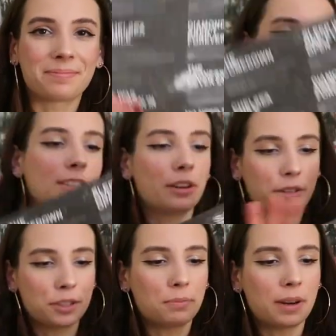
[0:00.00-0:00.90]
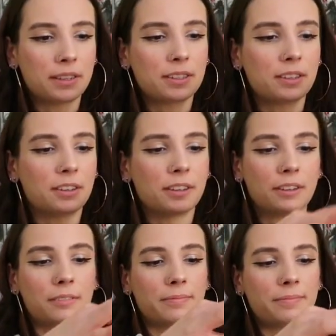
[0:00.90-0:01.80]
This is also pressed
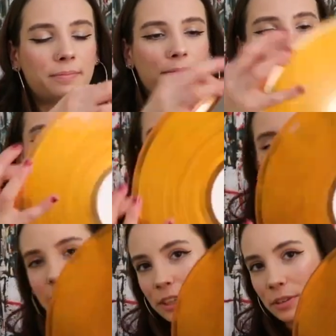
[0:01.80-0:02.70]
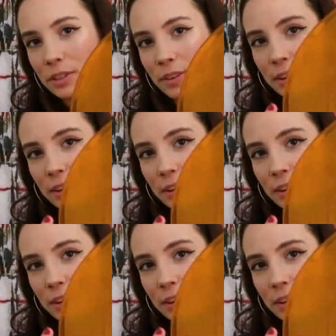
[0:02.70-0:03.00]
on clear orange